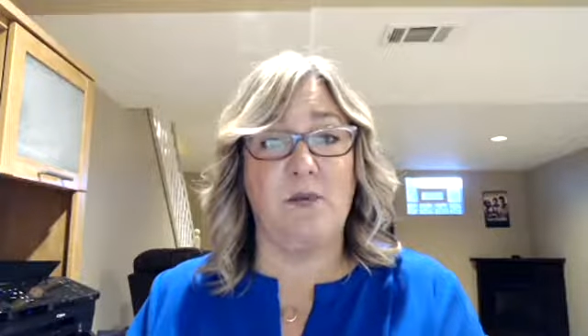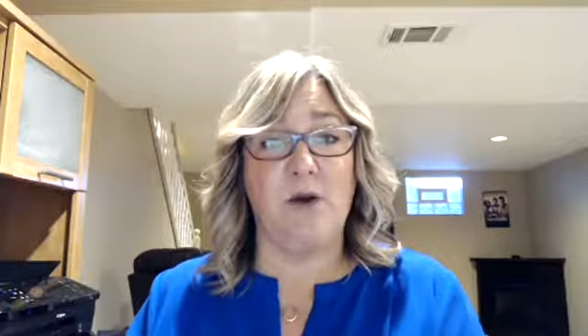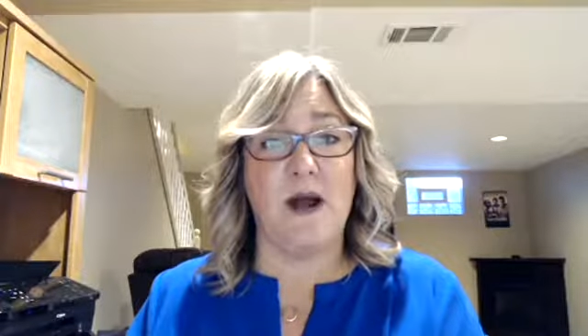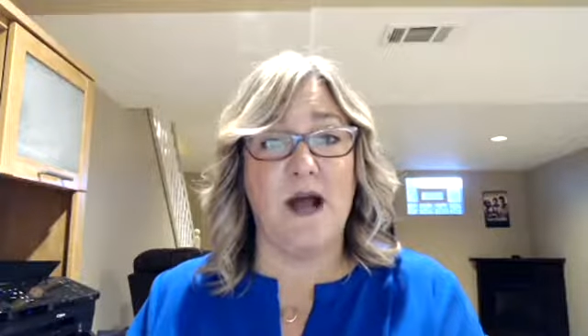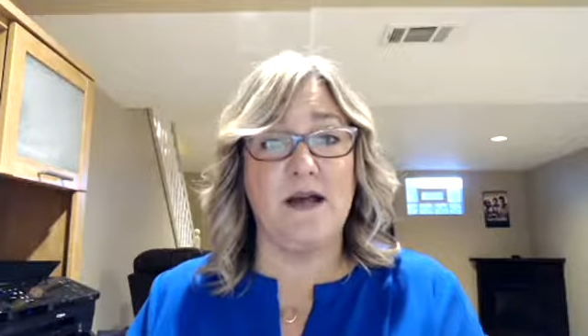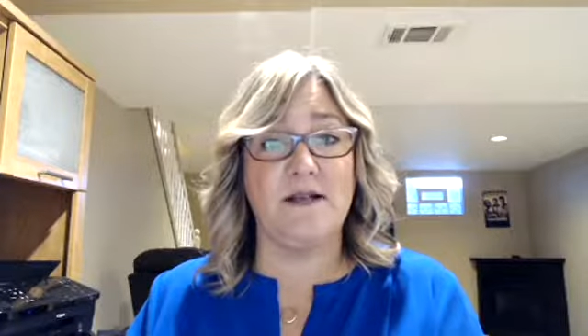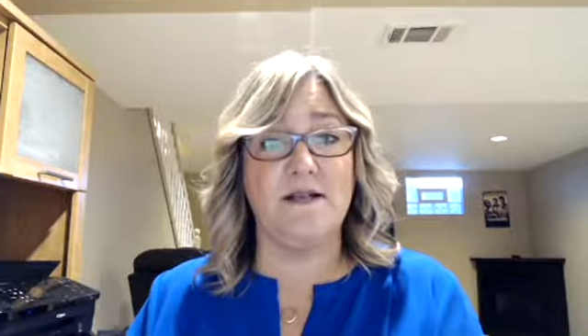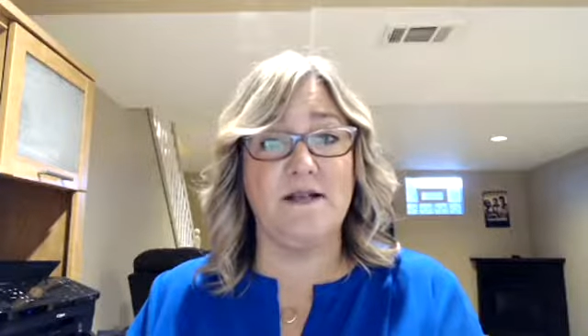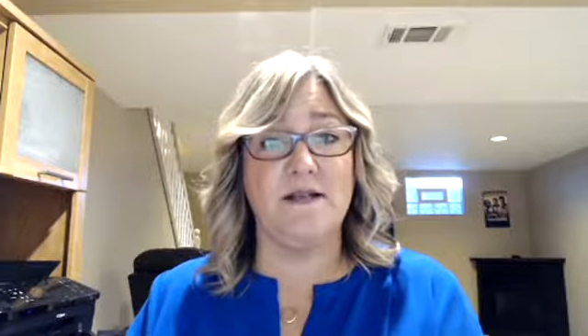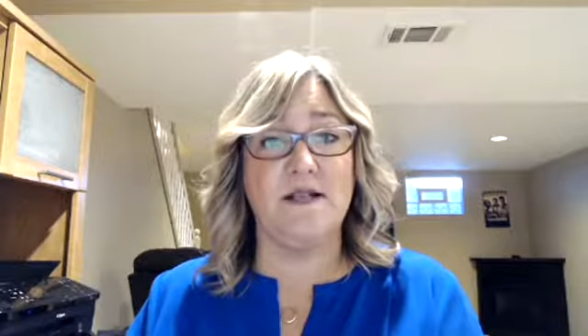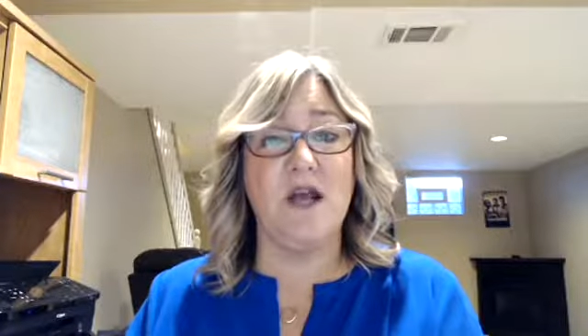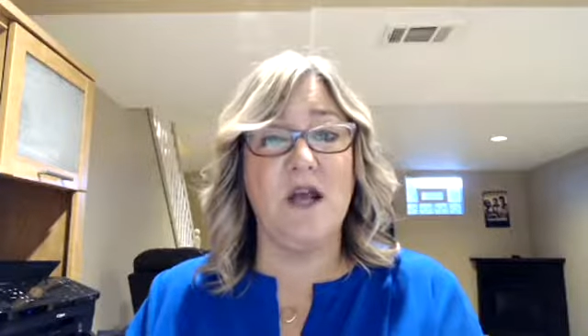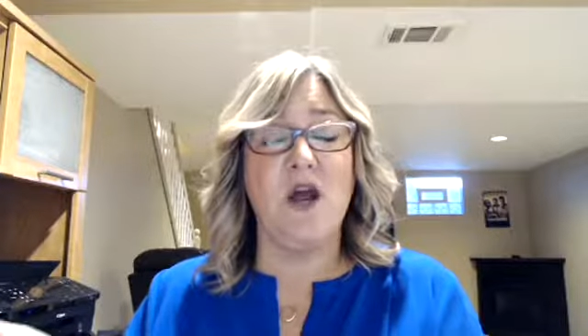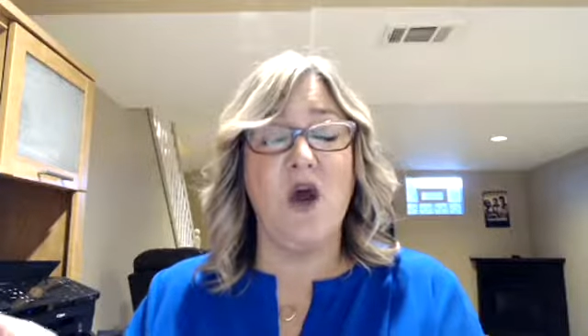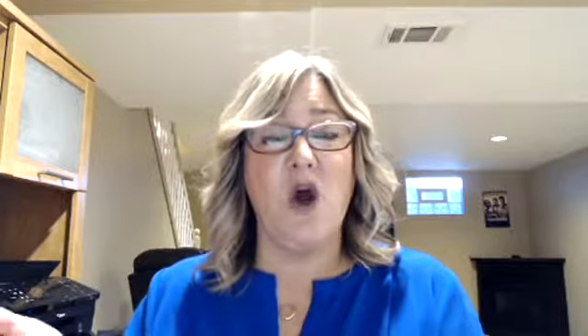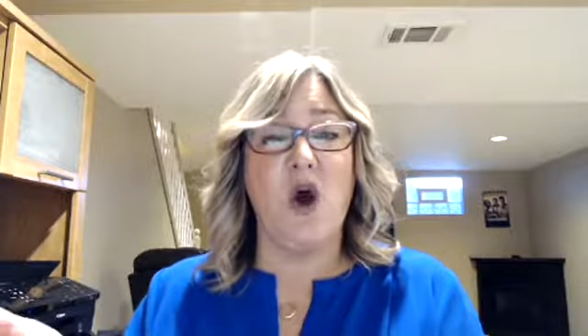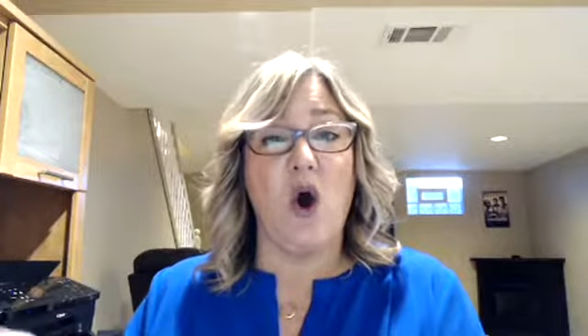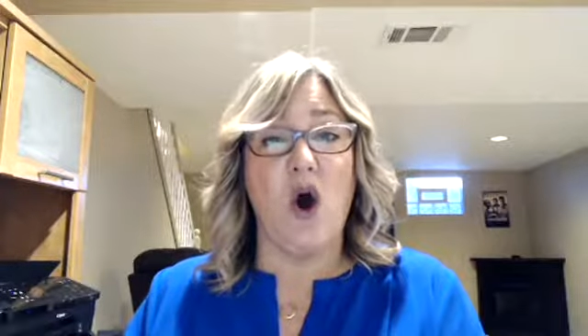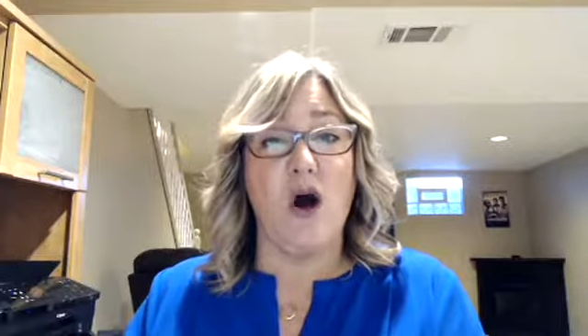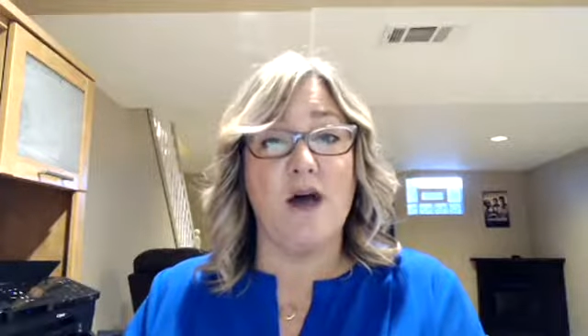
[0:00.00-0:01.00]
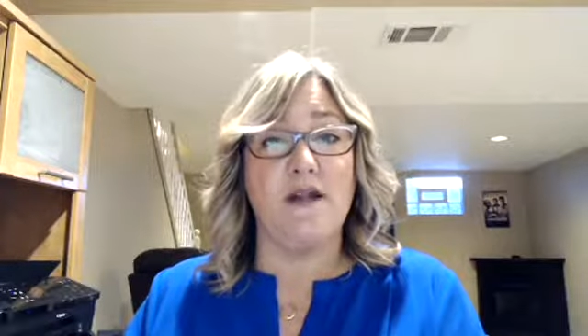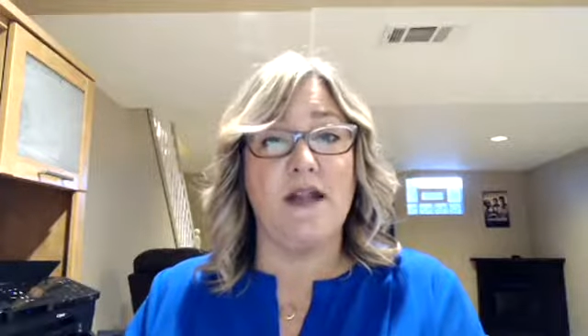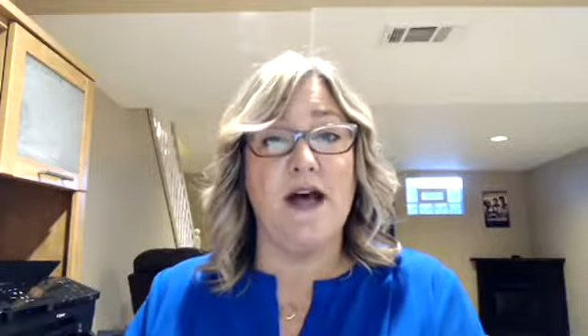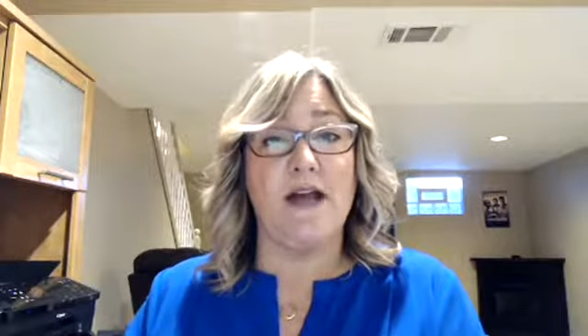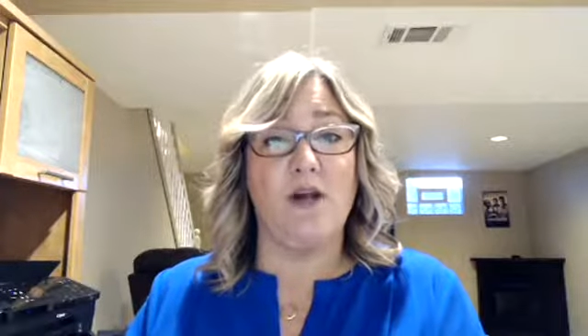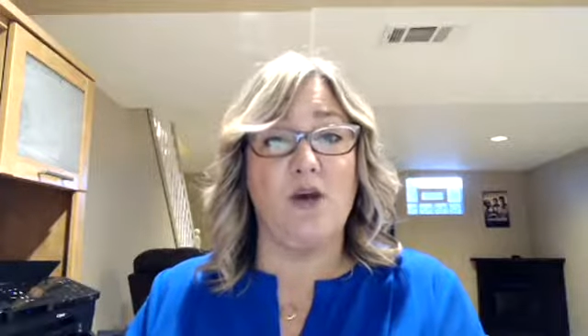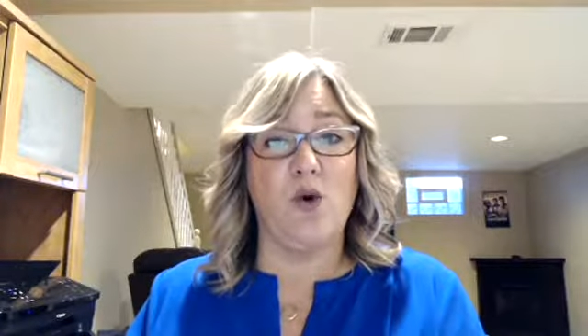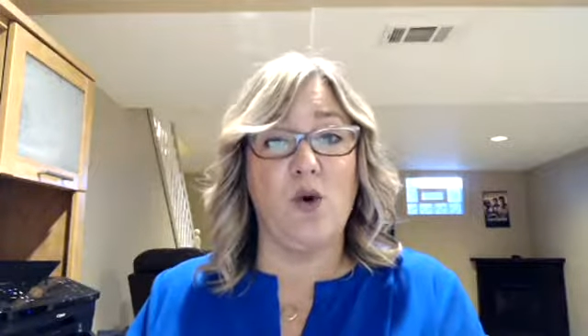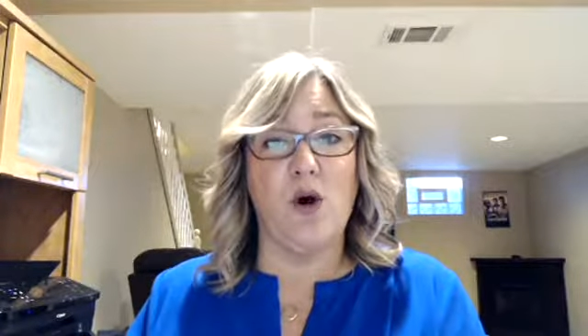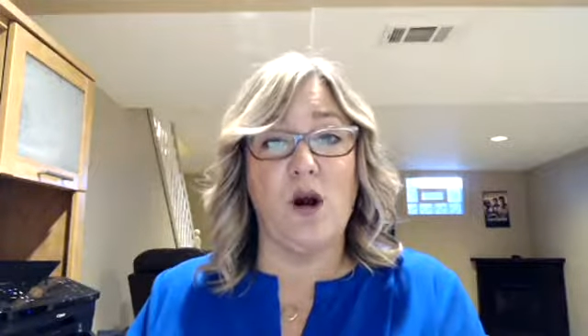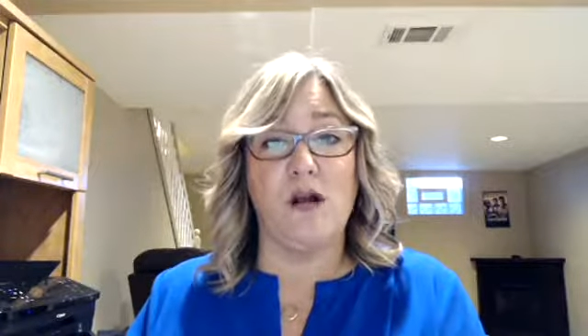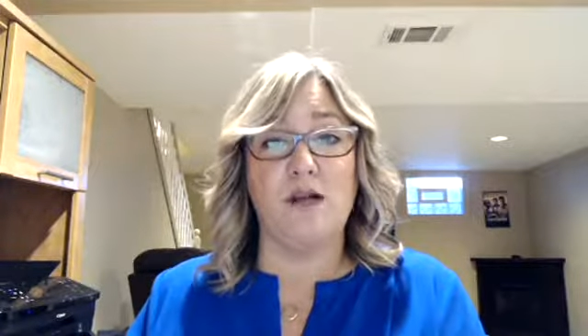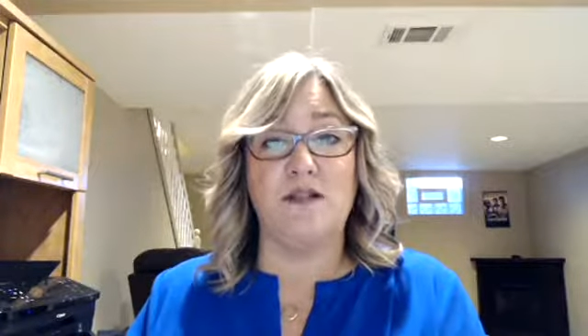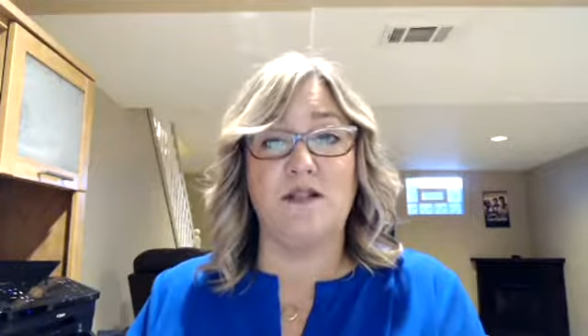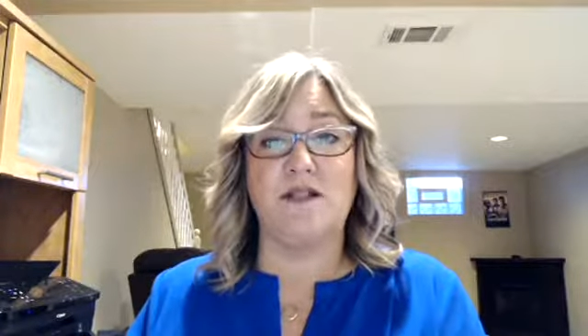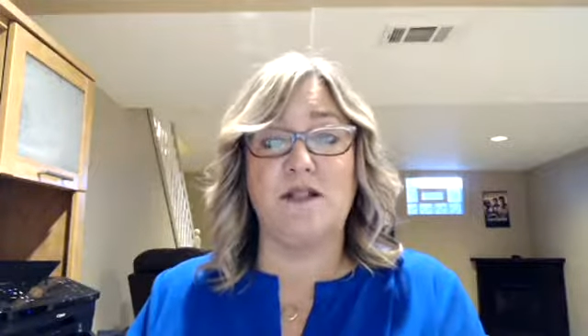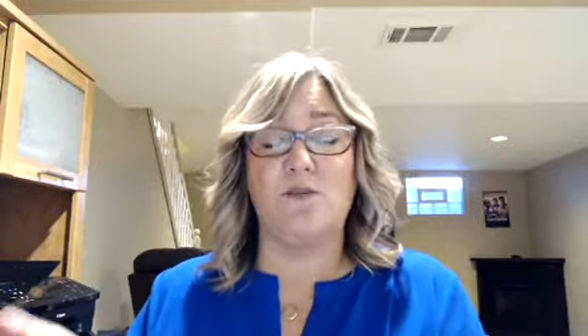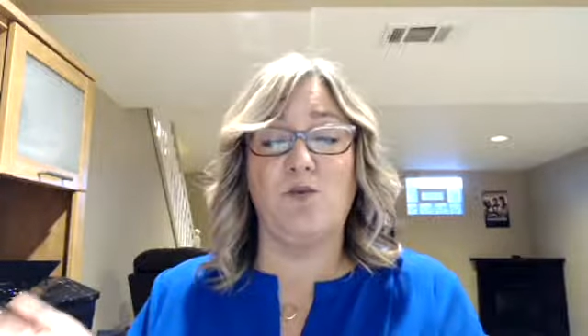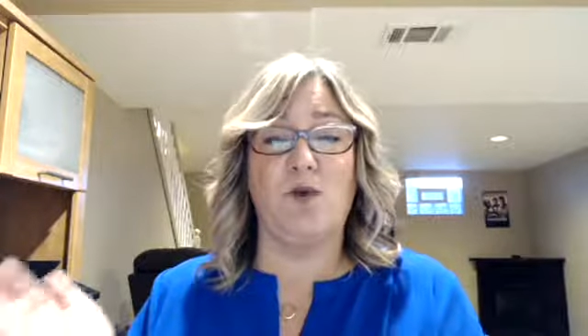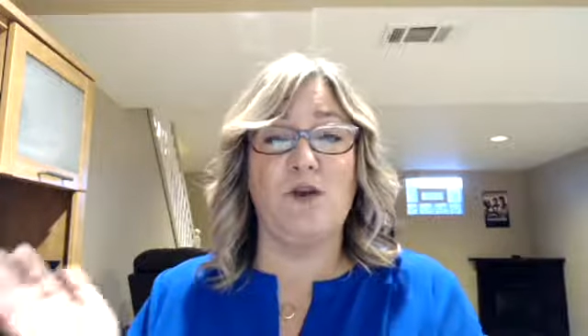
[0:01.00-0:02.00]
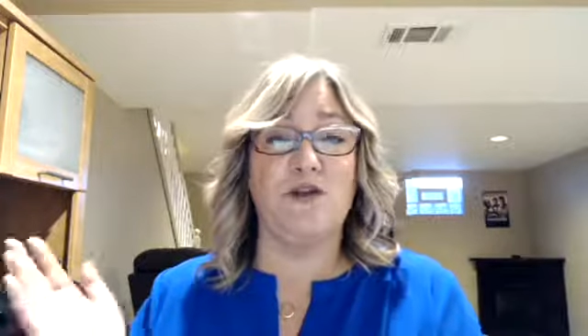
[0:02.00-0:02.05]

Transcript: Brass online course.